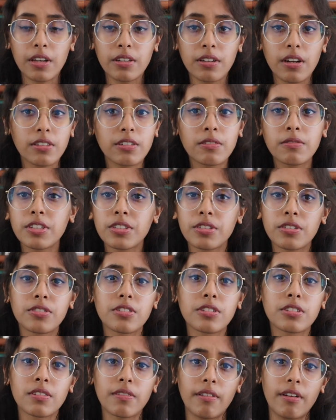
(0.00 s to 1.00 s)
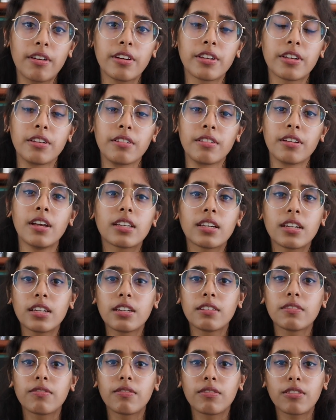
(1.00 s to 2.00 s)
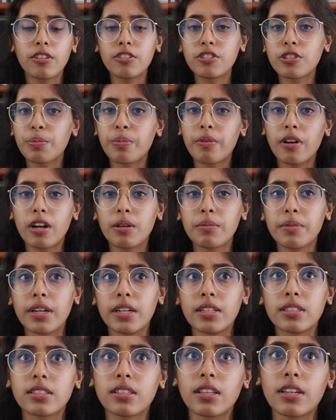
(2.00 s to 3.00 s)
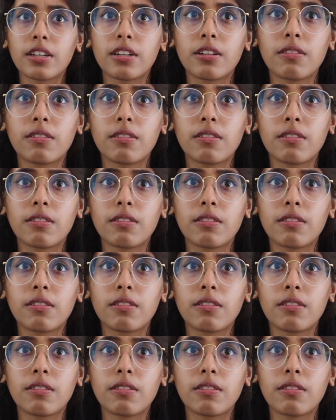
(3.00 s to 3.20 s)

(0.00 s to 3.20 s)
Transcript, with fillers: And other researchers have argued that if larger primates like